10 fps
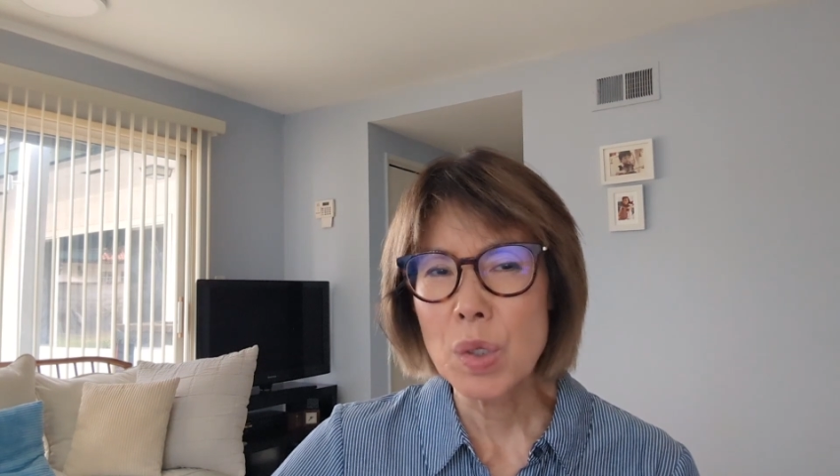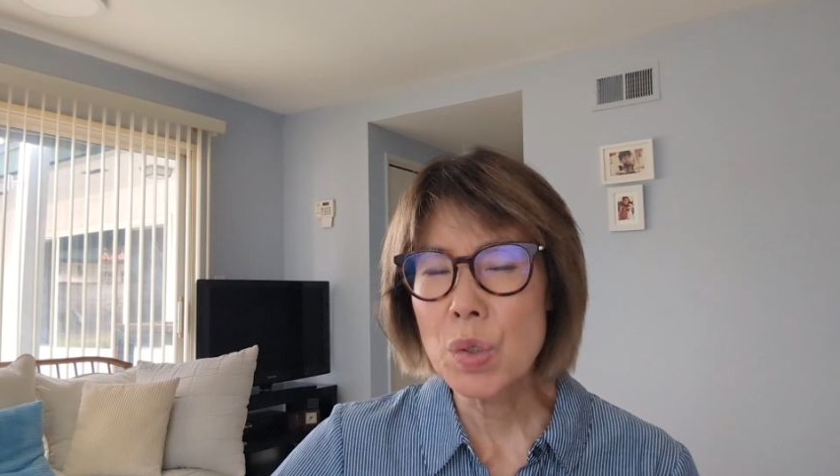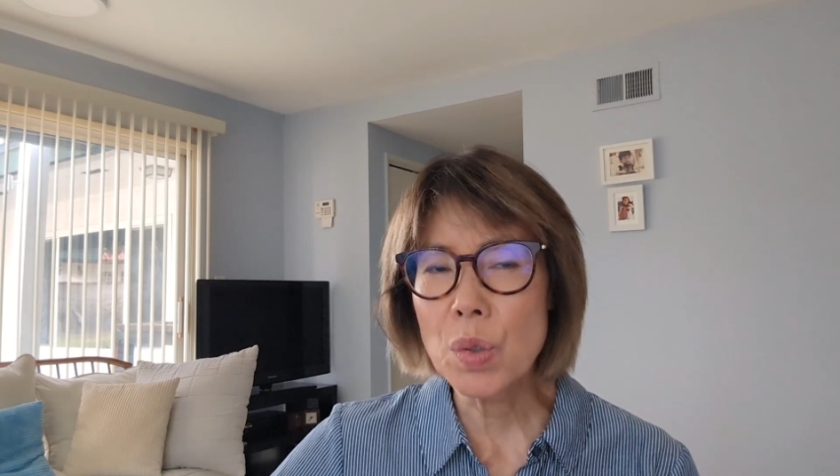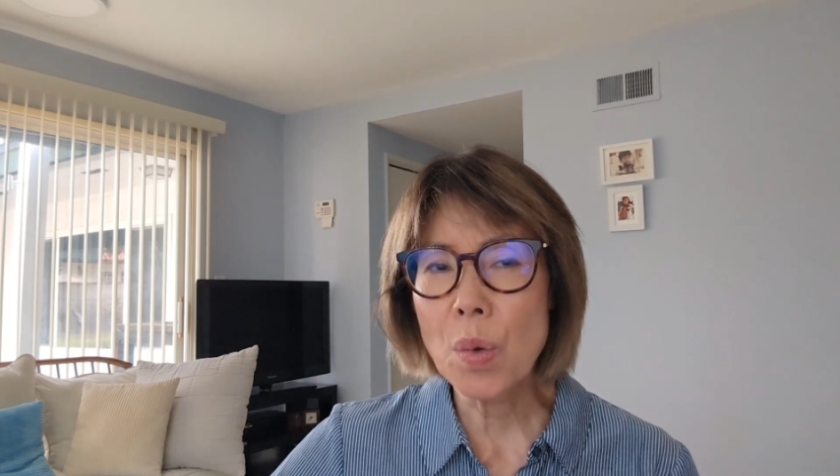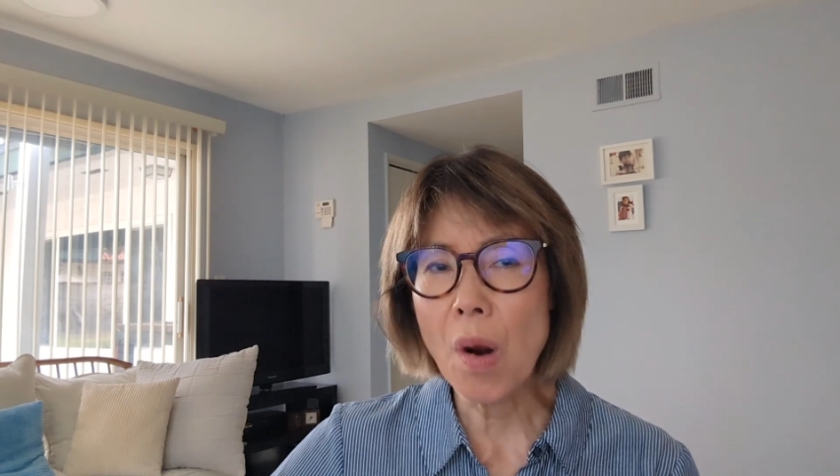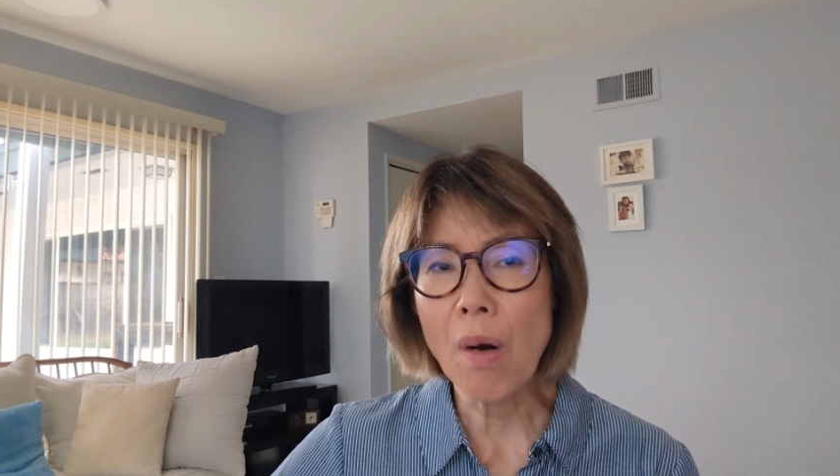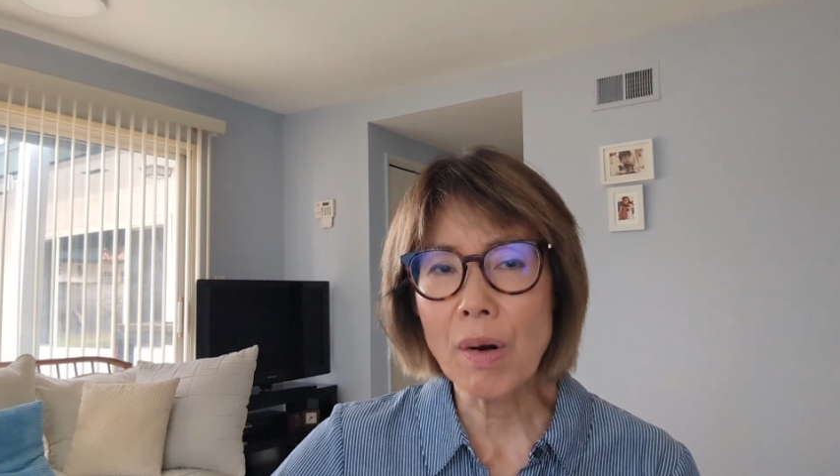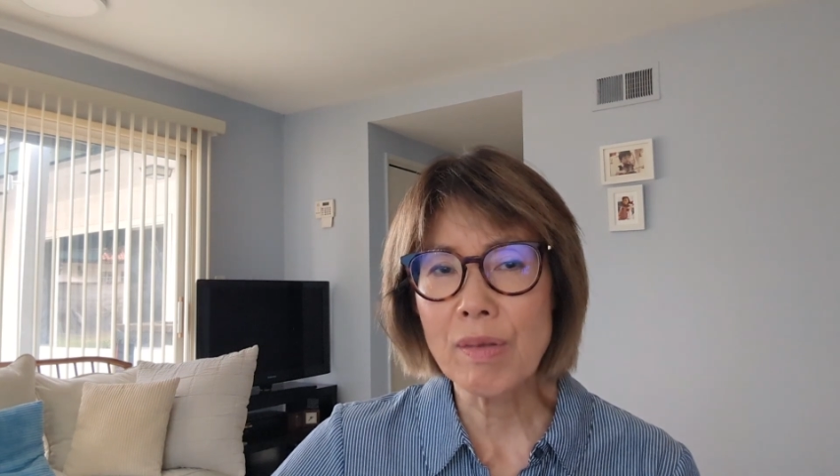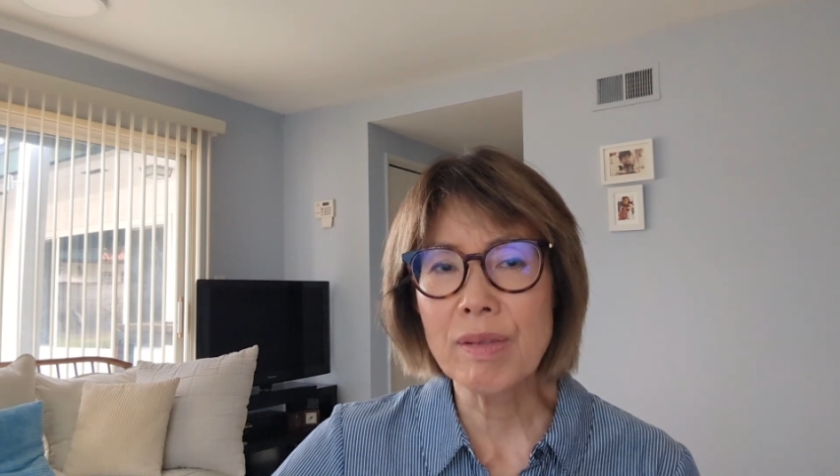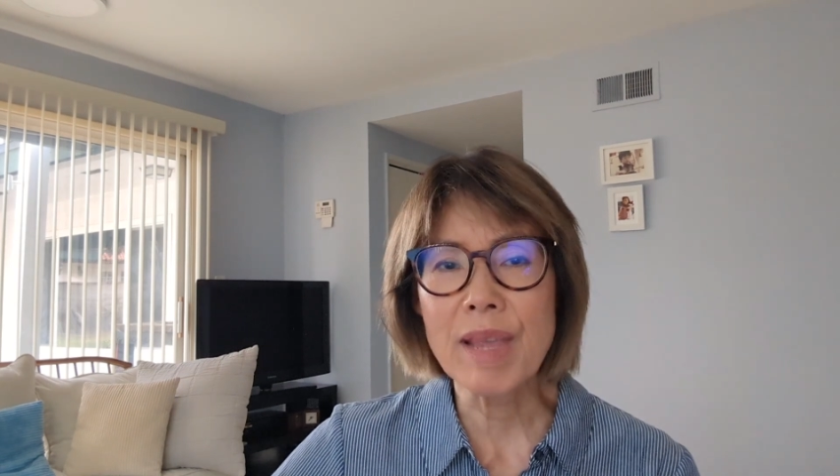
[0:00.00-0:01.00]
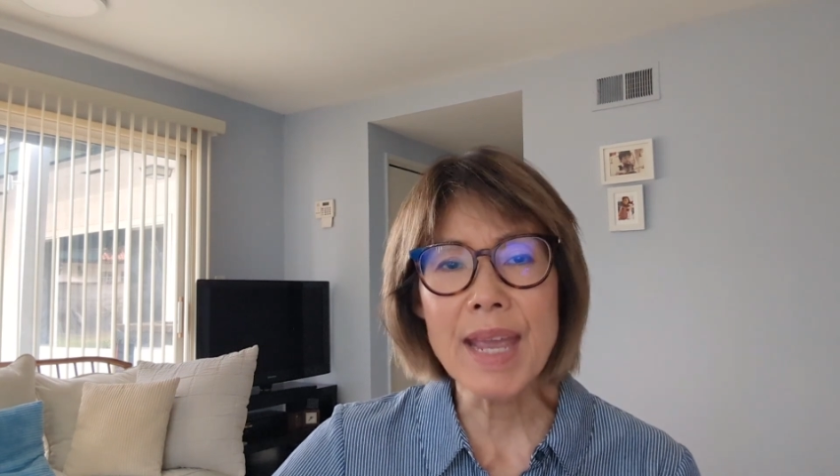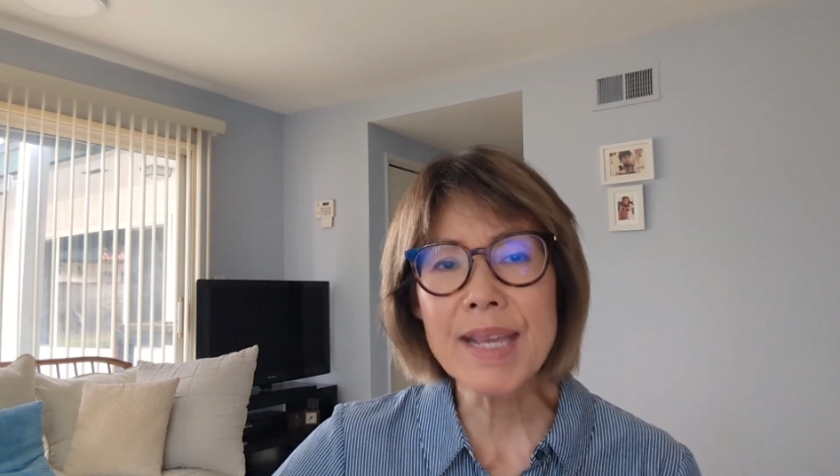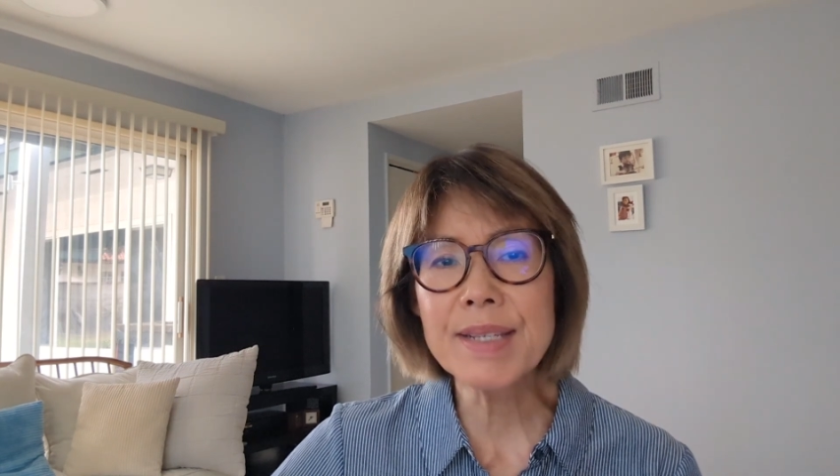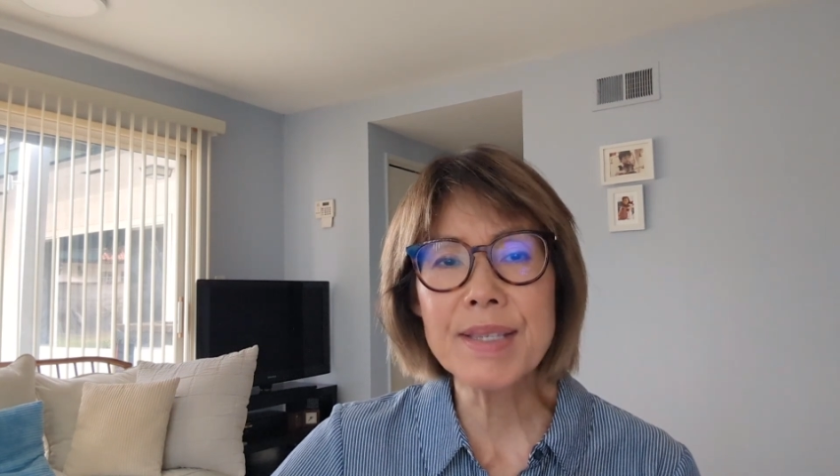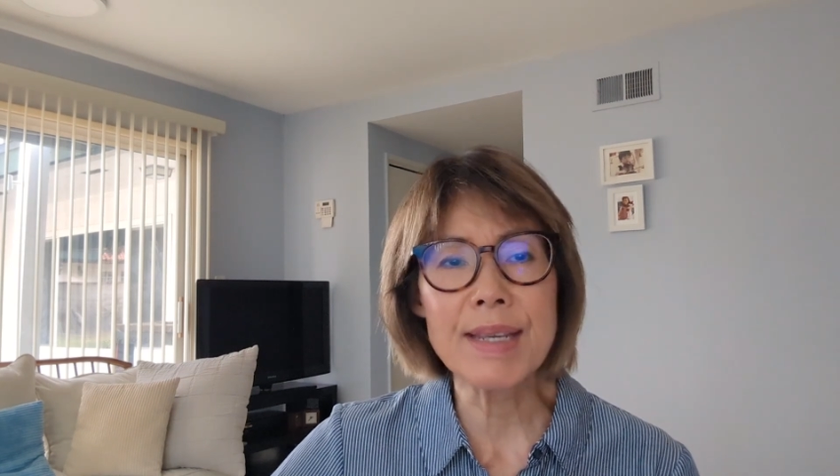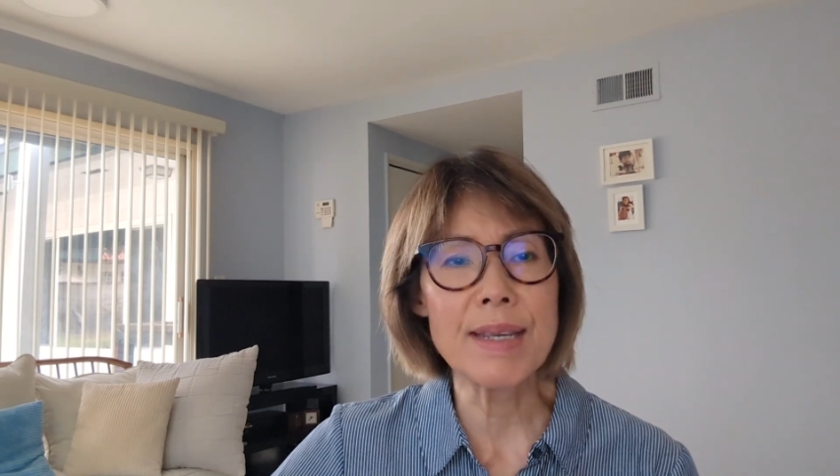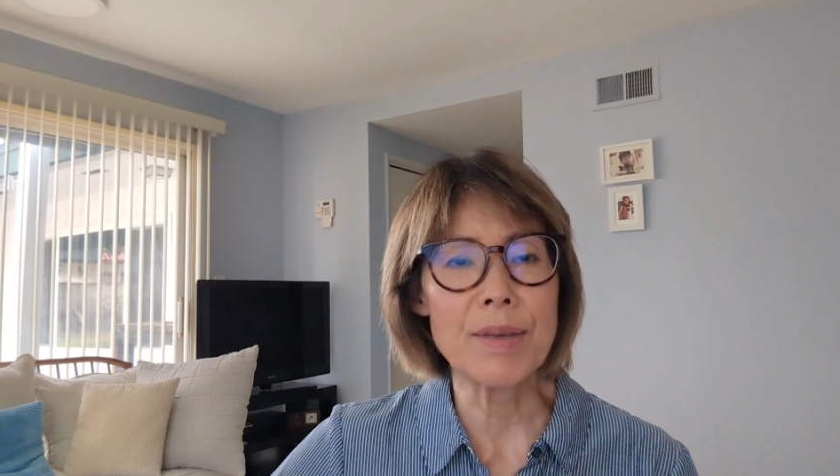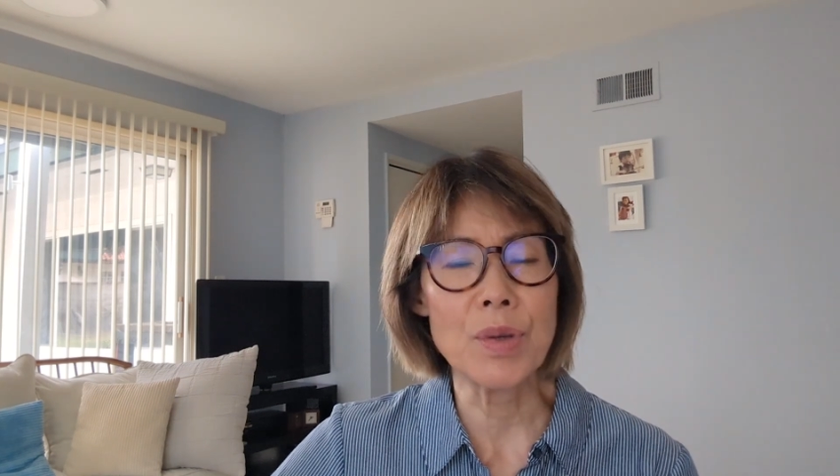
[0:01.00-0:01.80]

"You are lazy,